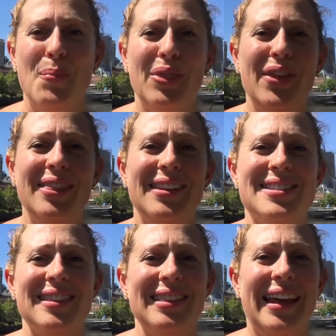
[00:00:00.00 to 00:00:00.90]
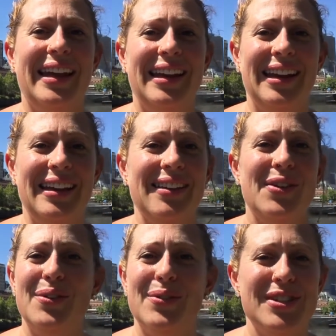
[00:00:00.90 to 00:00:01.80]
but then this lady
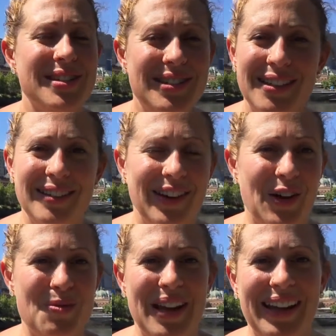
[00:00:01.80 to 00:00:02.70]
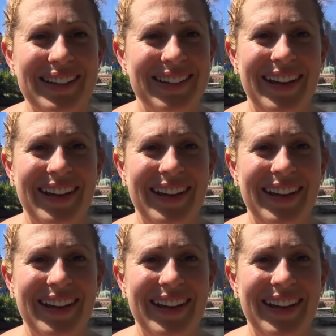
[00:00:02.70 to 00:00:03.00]
who just didn't know me,